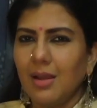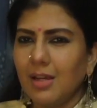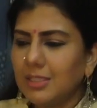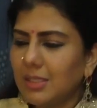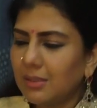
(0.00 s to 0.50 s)

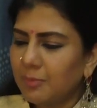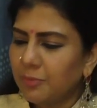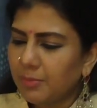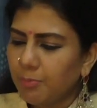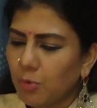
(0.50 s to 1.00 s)
a term
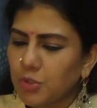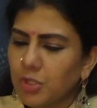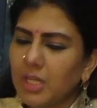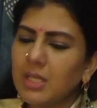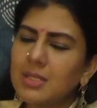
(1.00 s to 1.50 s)
from
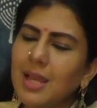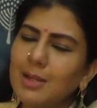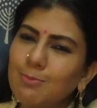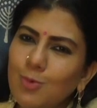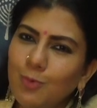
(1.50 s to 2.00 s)
Portuguese
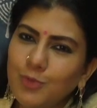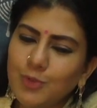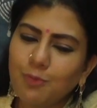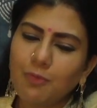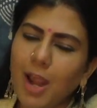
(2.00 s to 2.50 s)
that moved
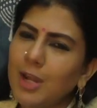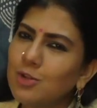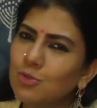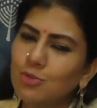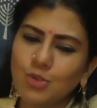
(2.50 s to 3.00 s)
to
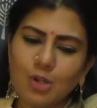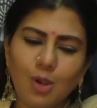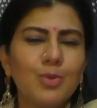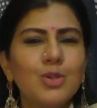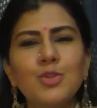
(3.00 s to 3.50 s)
French, to
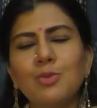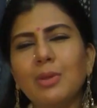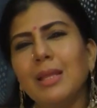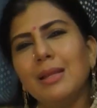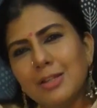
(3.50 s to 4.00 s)
German, to
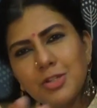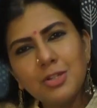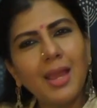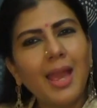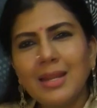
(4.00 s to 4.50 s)
English,
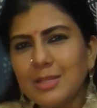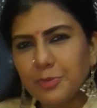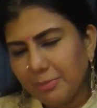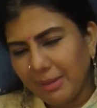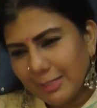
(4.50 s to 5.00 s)
and
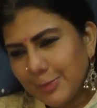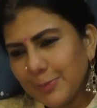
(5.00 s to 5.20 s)
has remained.